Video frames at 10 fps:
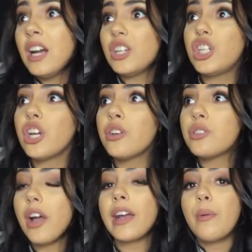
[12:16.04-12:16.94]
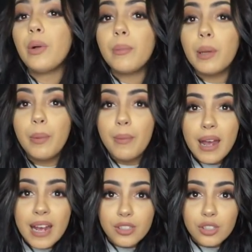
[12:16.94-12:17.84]
And she goes, okay, well, I'm going to put
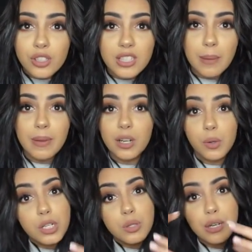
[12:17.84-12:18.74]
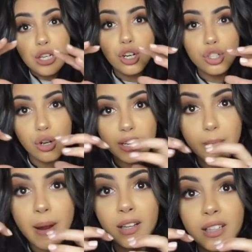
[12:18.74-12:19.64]
my hand on your stomach because when you contract,
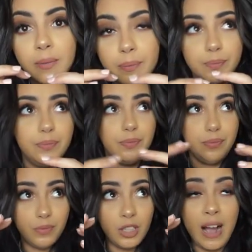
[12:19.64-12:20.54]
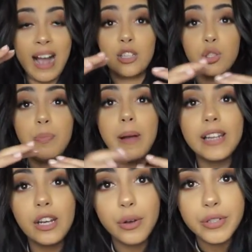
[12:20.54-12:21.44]
apparently, your actual
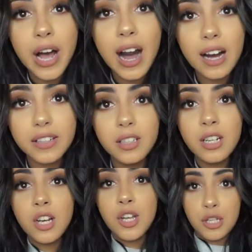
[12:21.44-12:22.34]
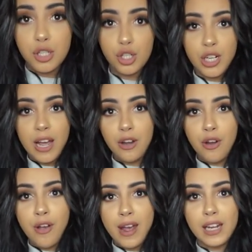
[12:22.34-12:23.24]
belly goes hard. So she had
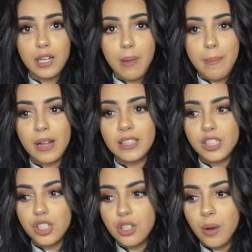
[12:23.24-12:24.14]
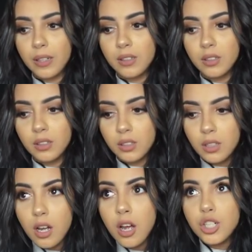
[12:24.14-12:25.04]
her hand on my belly and she's going,
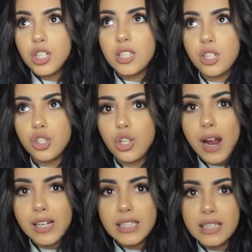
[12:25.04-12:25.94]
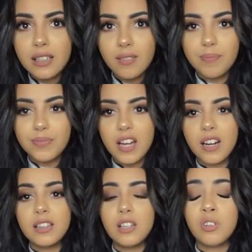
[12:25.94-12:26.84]
she's contracting. And
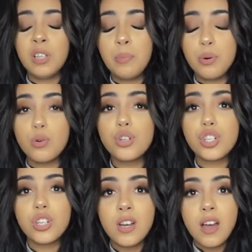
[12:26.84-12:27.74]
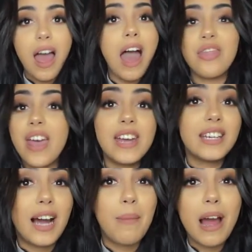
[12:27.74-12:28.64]
I literally pushed and the
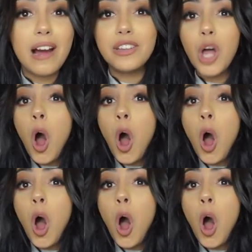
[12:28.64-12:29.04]
head come out. And the